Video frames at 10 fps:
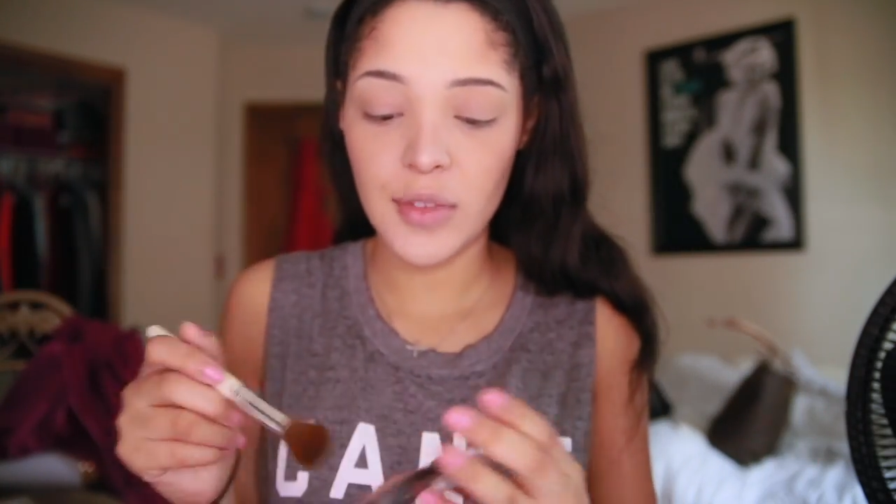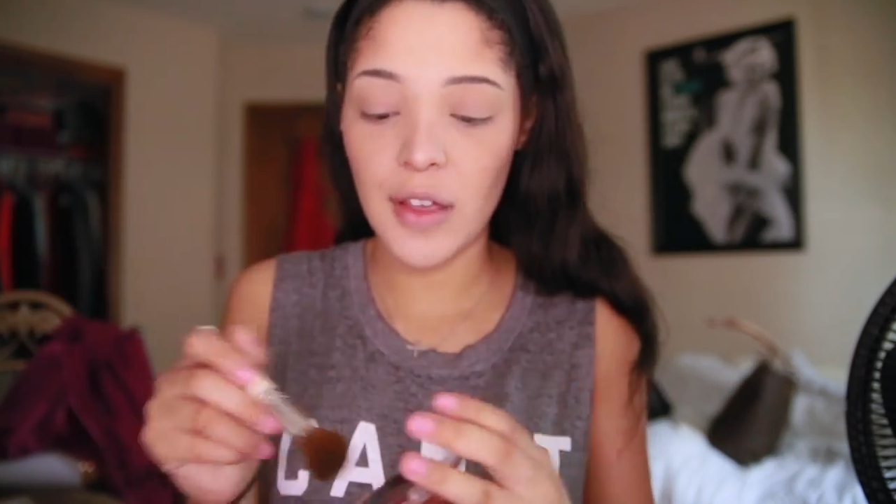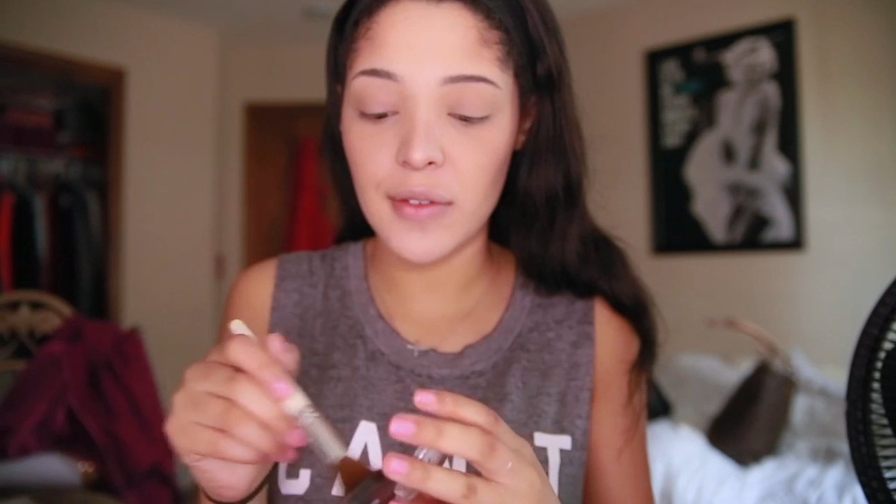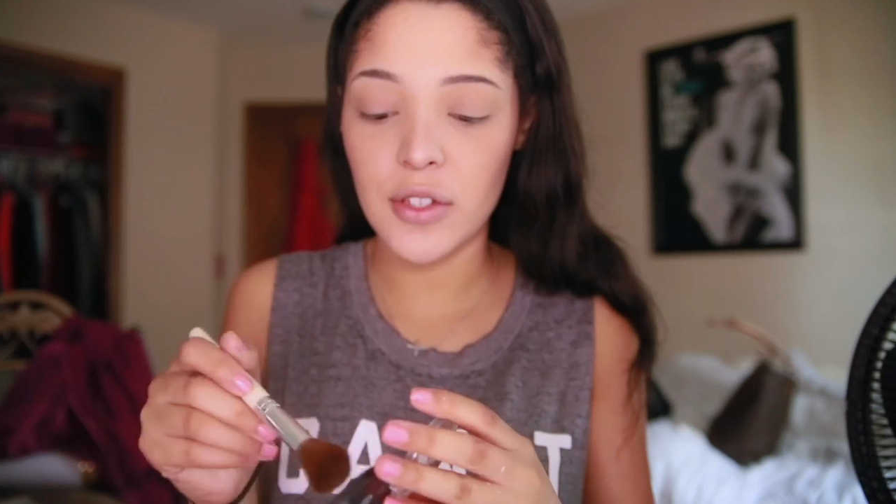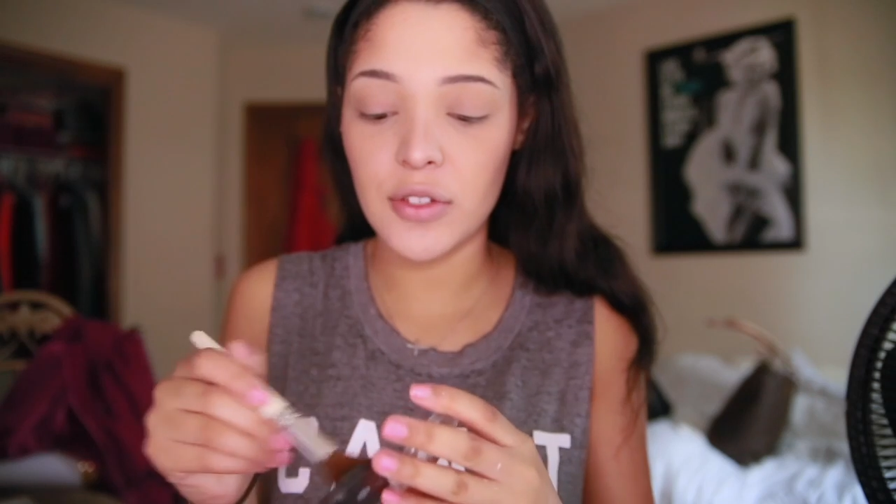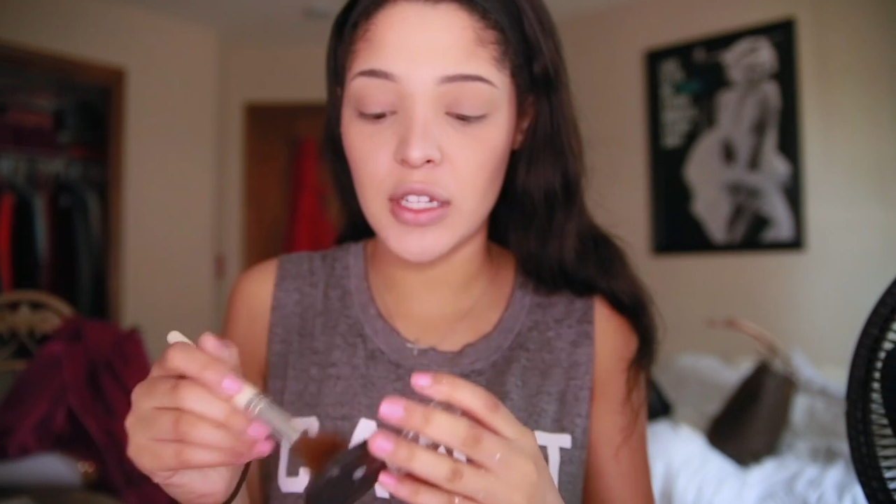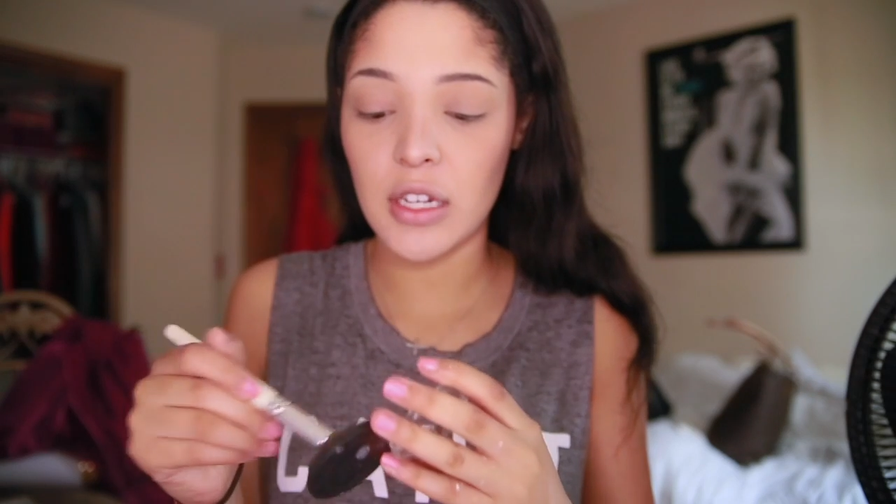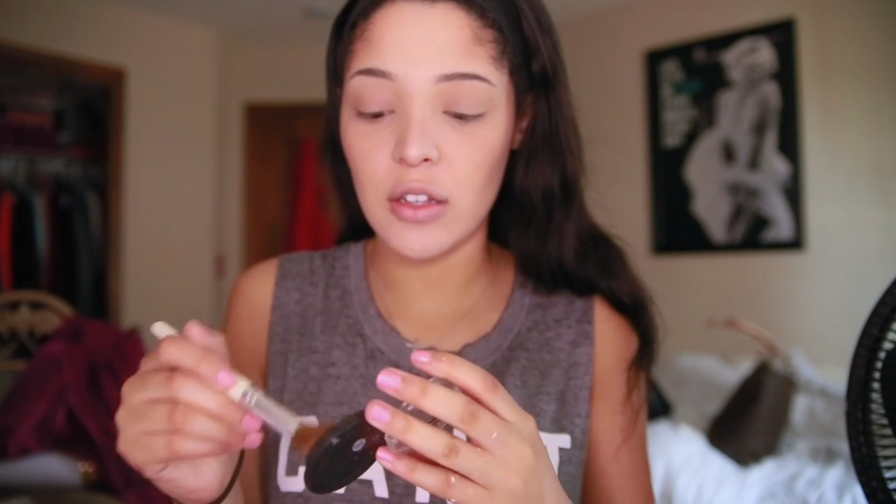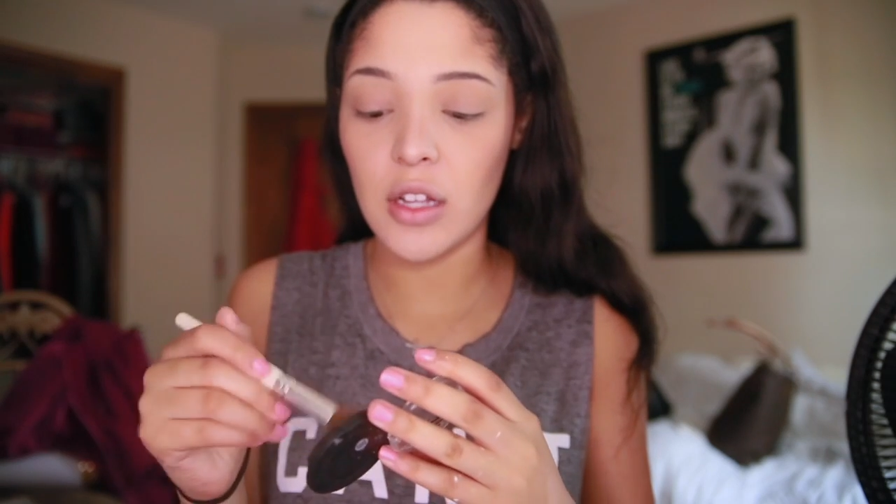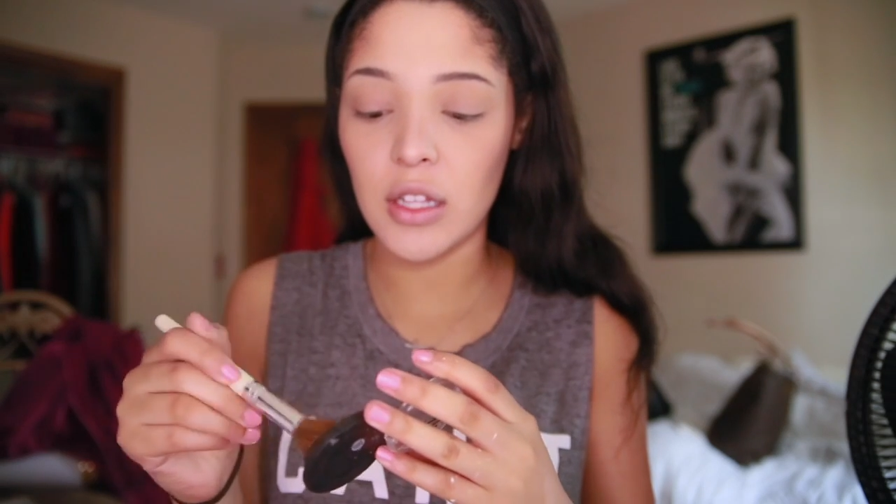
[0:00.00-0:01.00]
I've been using
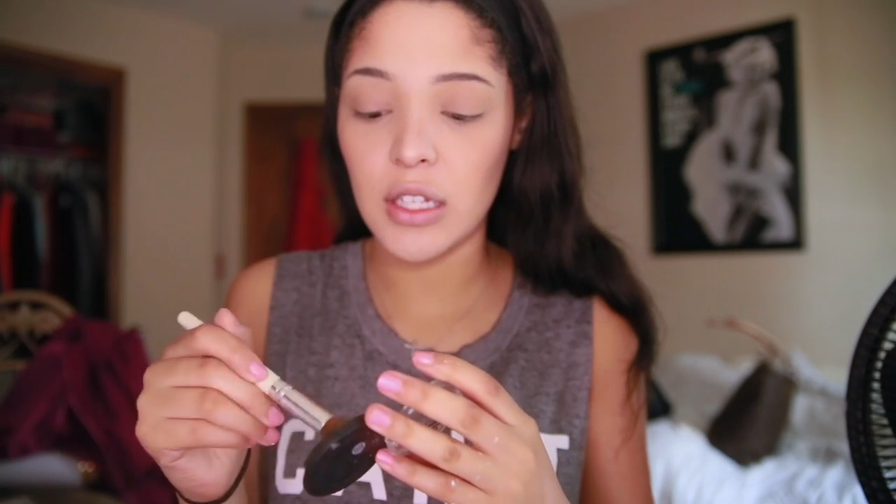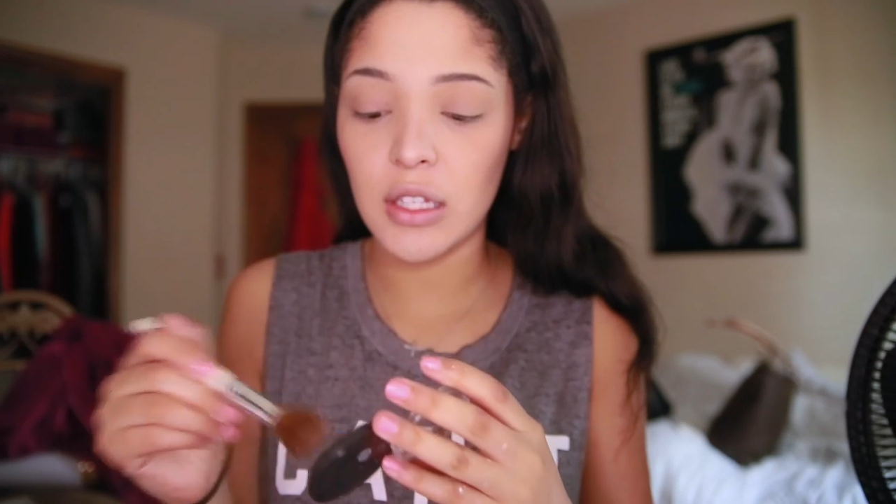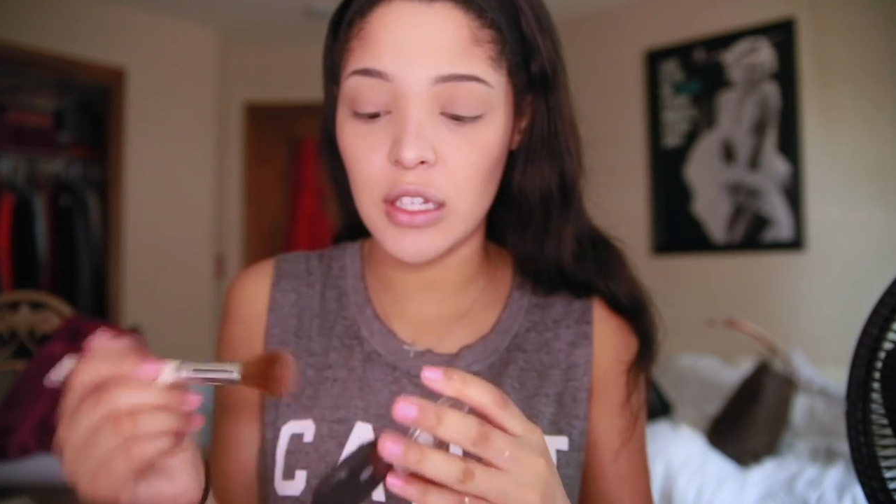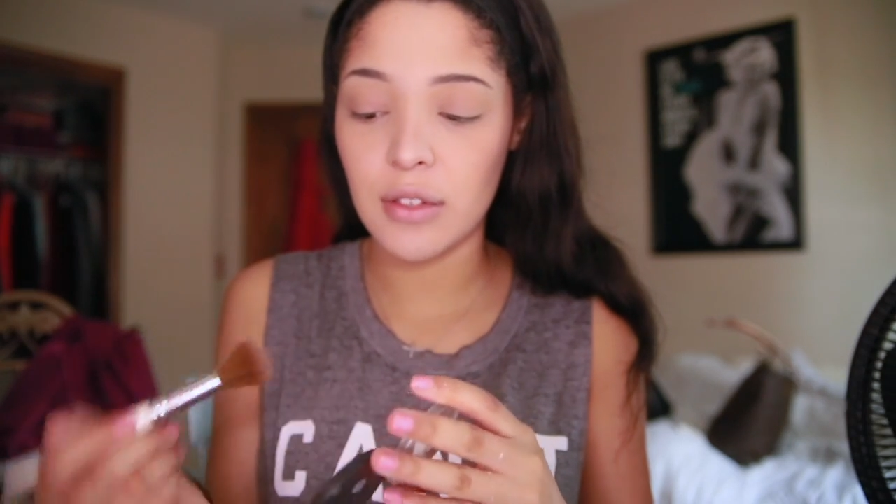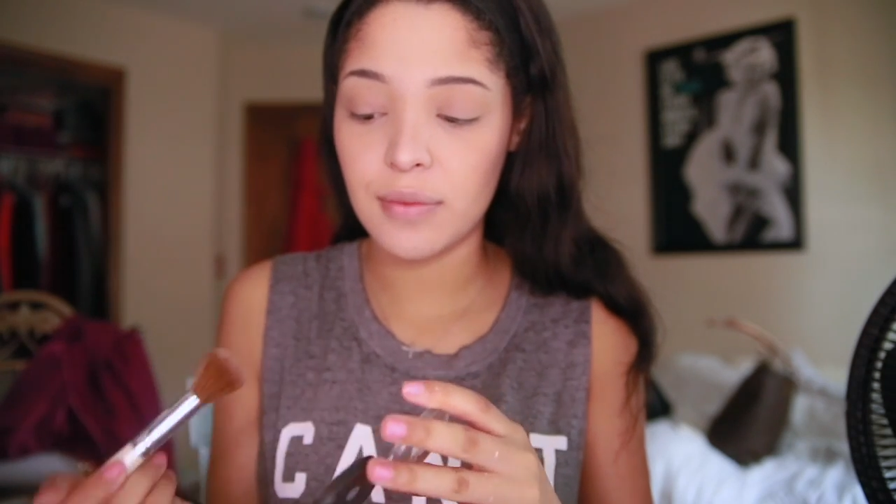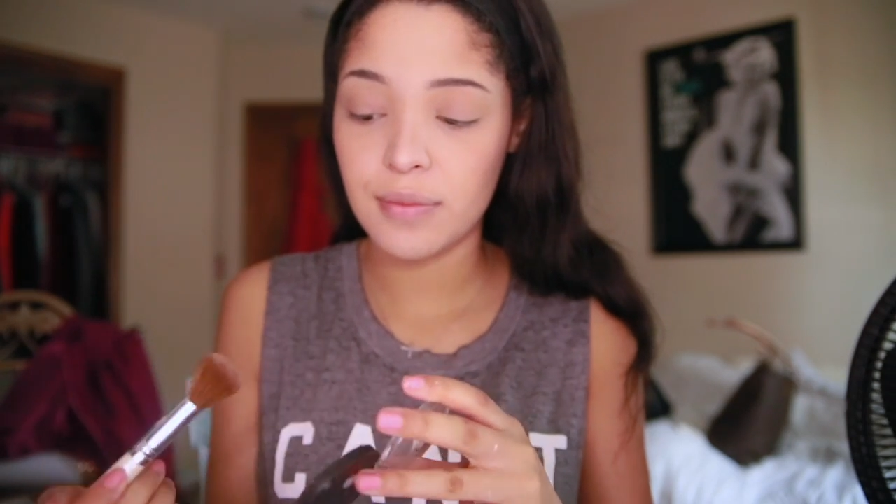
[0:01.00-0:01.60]
it a lot lately.